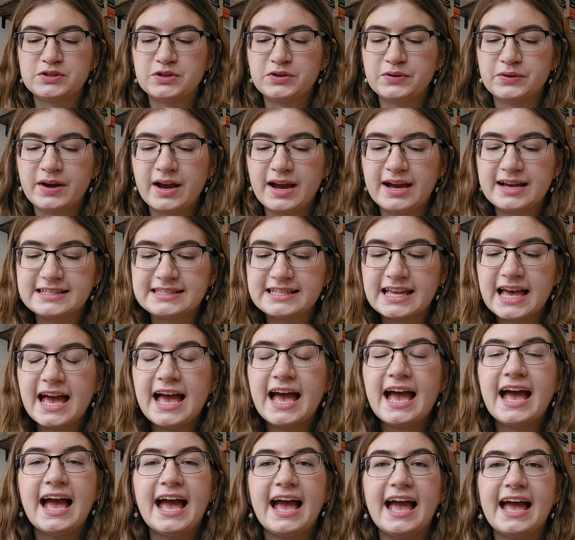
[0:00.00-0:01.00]
you guys,
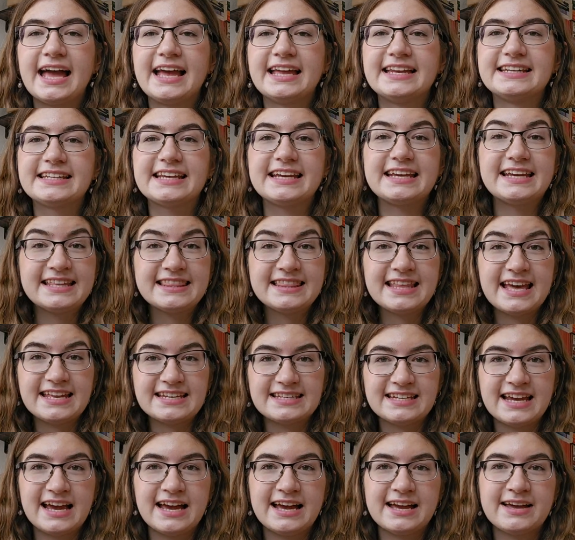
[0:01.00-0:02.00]
and in that
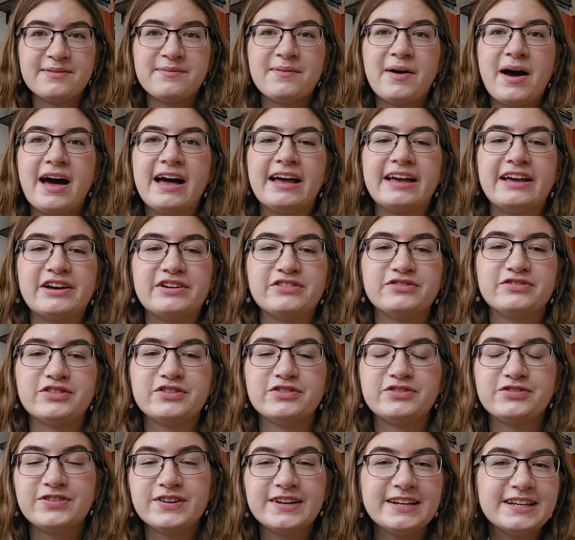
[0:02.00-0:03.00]
time I have
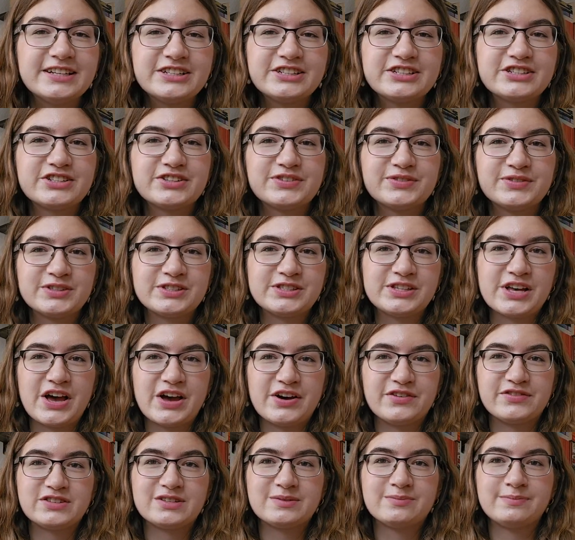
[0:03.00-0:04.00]
finished
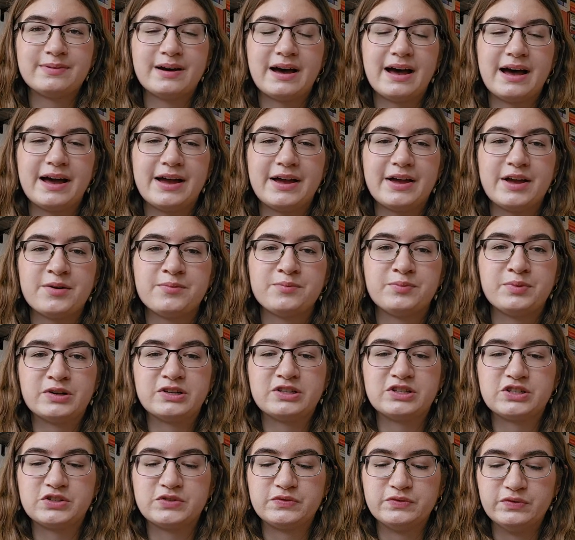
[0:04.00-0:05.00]
Reserved by
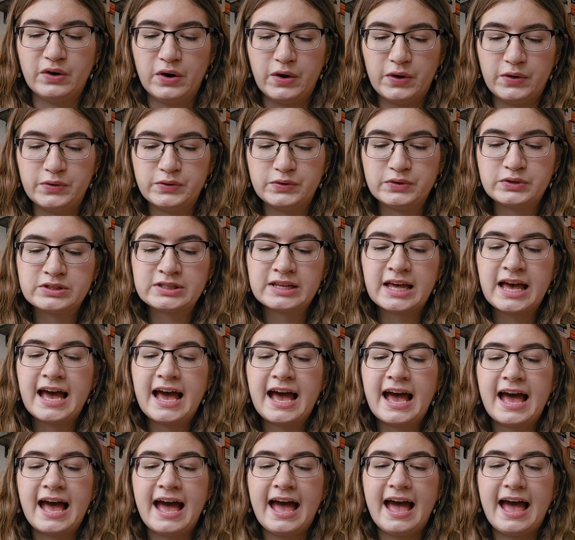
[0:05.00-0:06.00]
Bridget Rose.
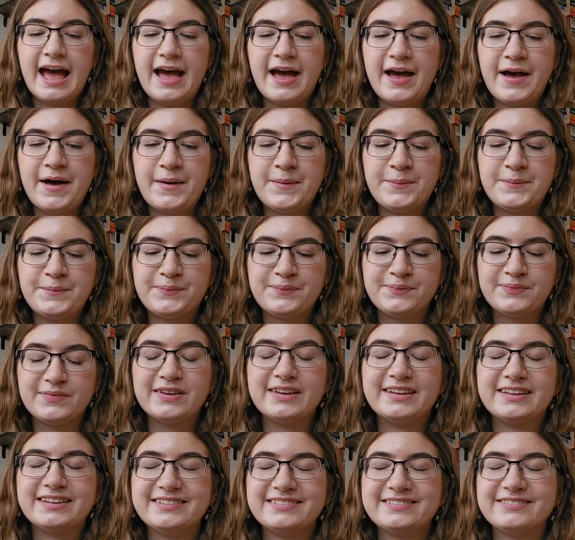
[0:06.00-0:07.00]

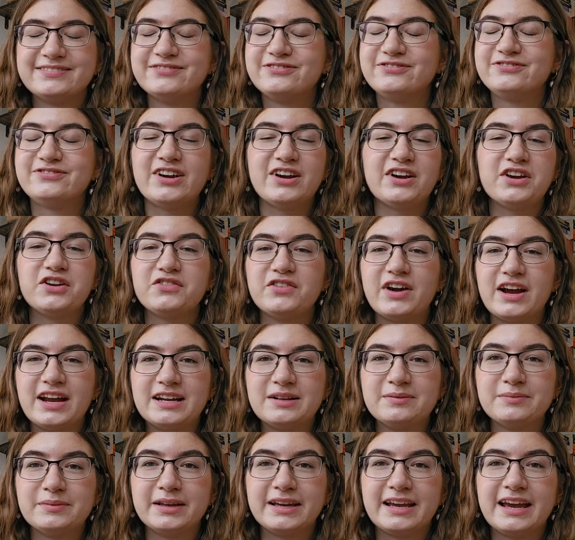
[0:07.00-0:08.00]
Very
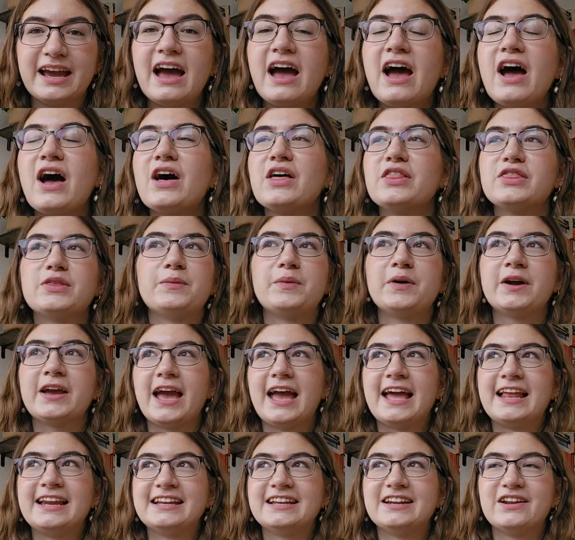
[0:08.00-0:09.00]
randomly, the book
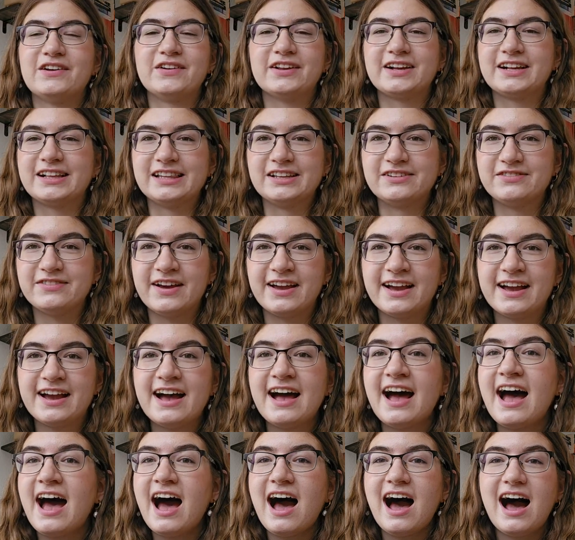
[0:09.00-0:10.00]
ended on a cliffhanger.
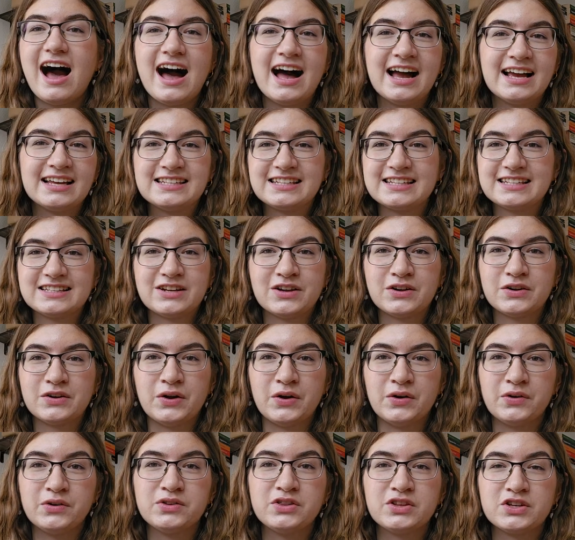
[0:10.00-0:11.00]
I did not
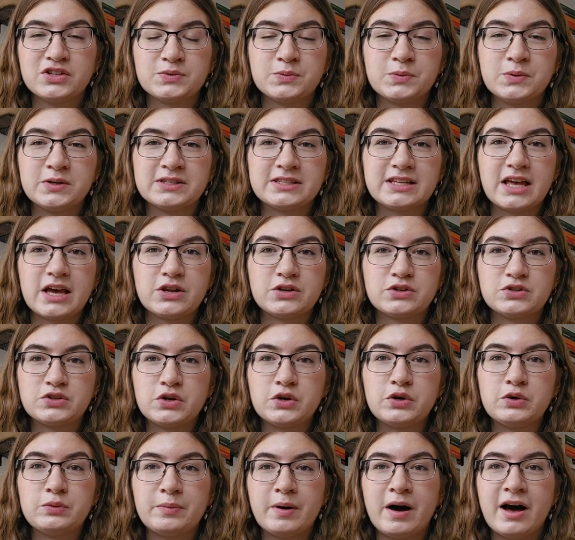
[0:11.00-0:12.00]
know this was a
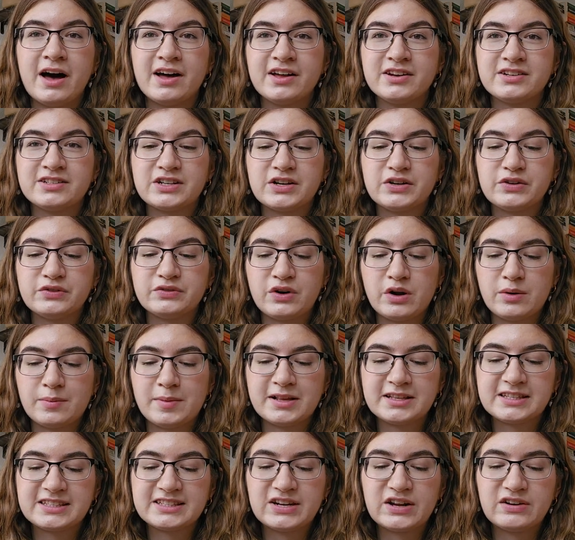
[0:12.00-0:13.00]
2-part
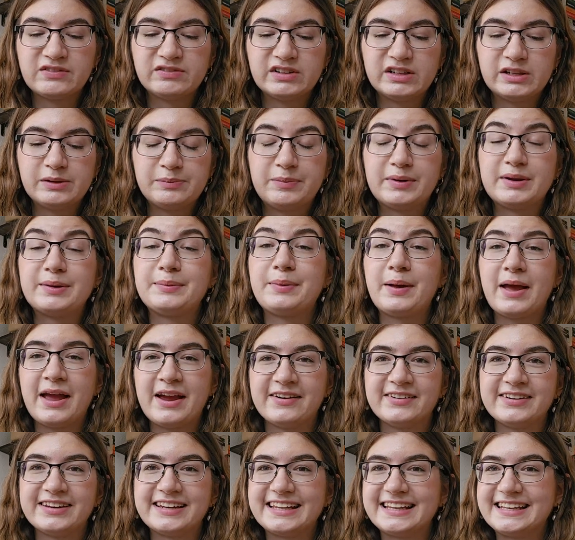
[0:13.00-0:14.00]
romance novel, but
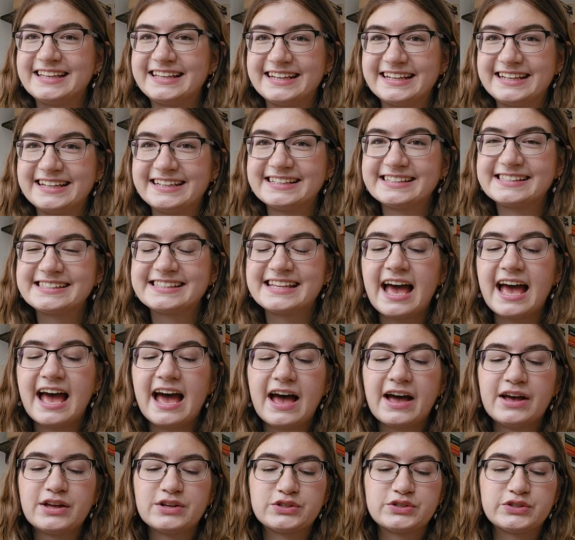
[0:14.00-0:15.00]
apparently it is.
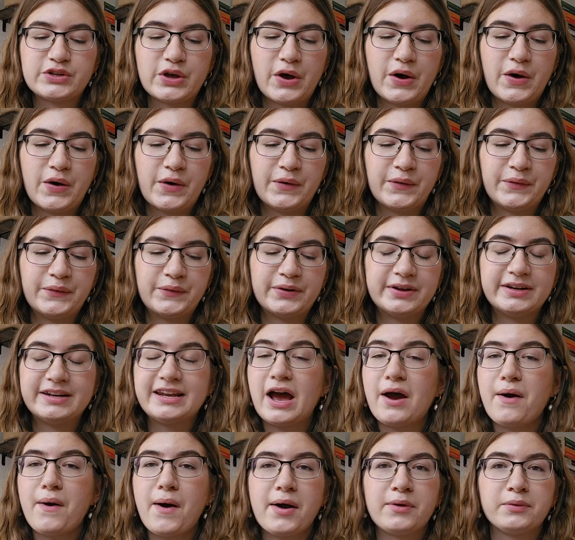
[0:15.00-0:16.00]
So
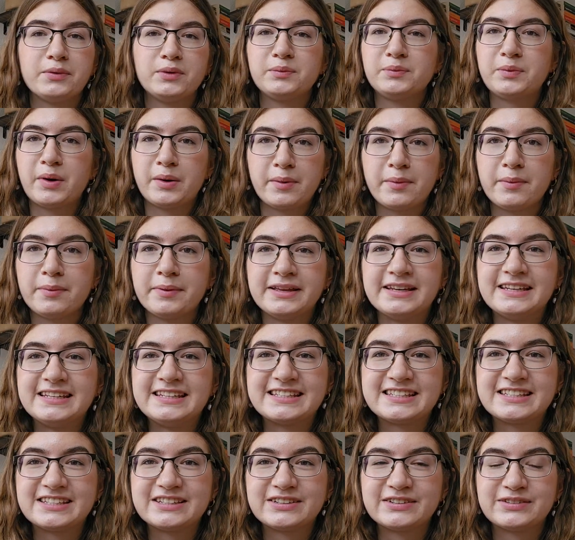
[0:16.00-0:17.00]
now I will probably need
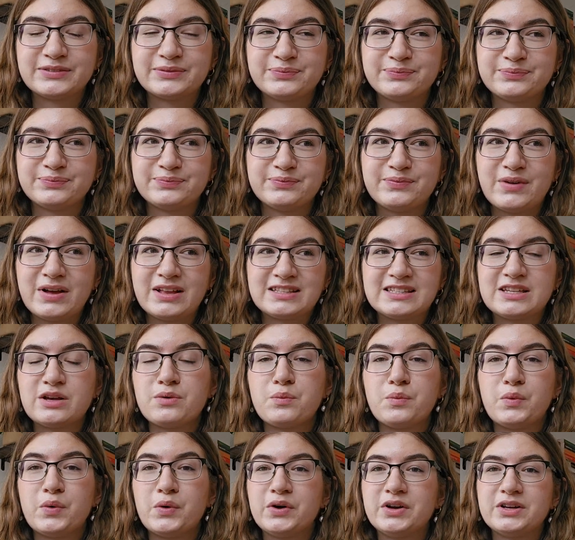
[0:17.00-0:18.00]
to, at some
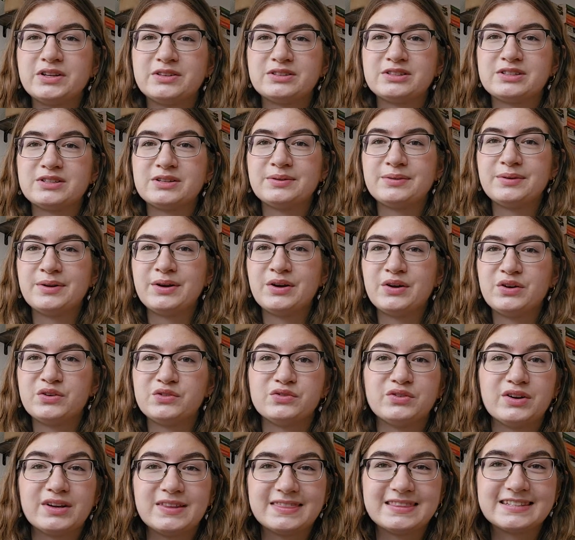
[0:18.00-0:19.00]
point,
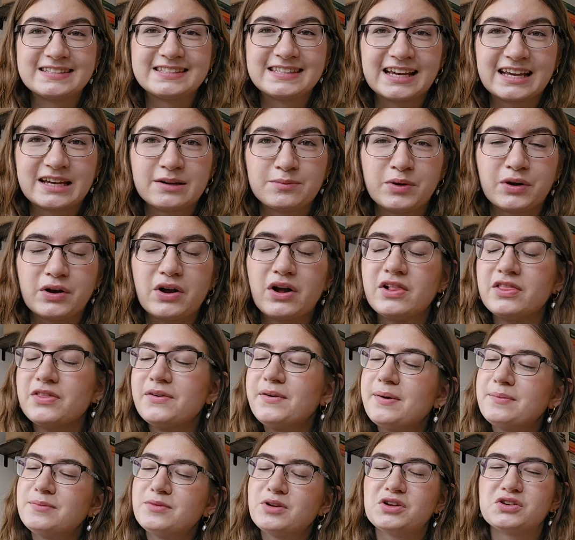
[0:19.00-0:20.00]
read the 2nd book, although
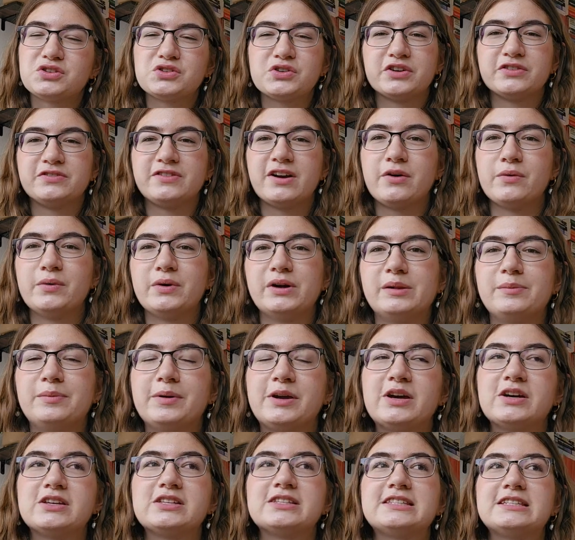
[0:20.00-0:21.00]
I'm not sure if I will,
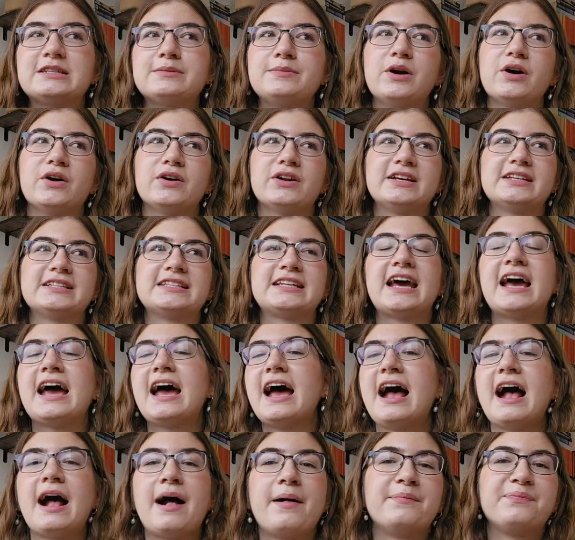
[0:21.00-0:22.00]
because to be honest,
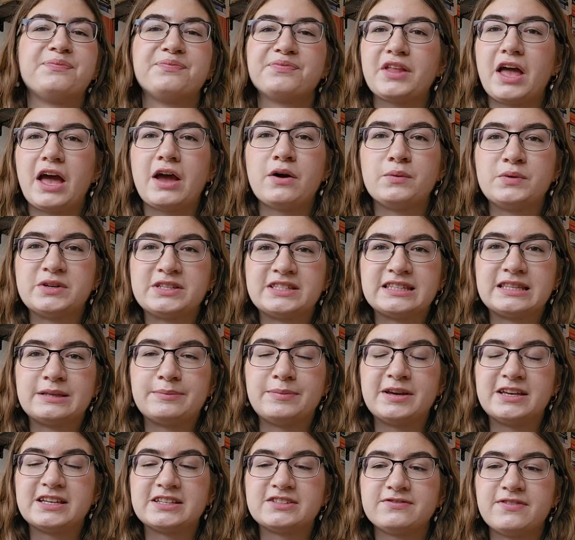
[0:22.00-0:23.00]
I wasn't the
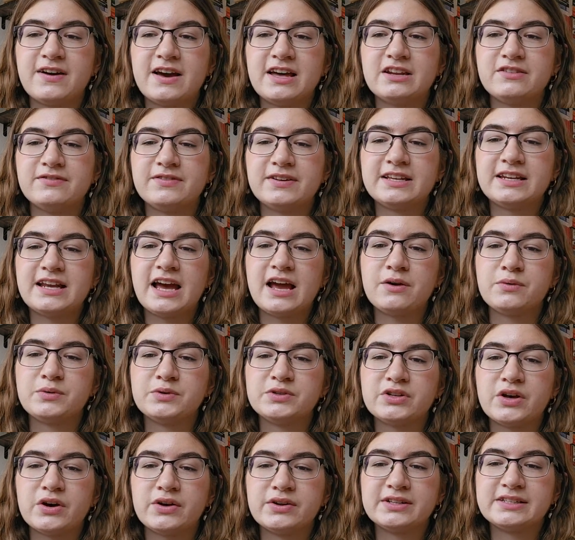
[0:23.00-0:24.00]
biggest fan of it. I
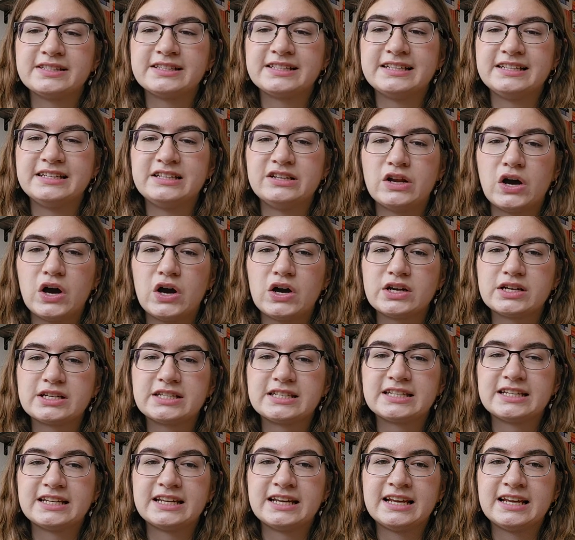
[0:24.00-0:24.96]
was honestly not